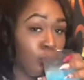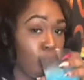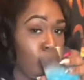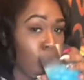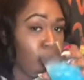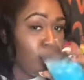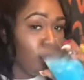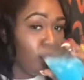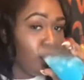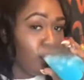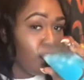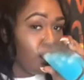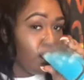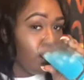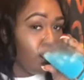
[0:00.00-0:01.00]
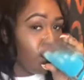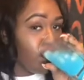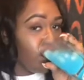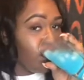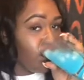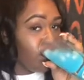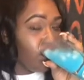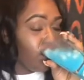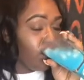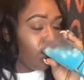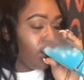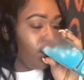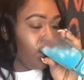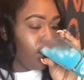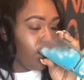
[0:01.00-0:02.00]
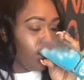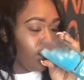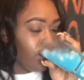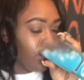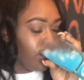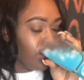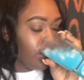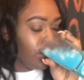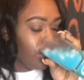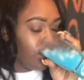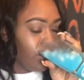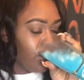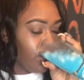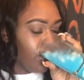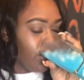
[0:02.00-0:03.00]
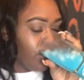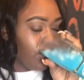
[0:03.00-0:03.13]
[no speech]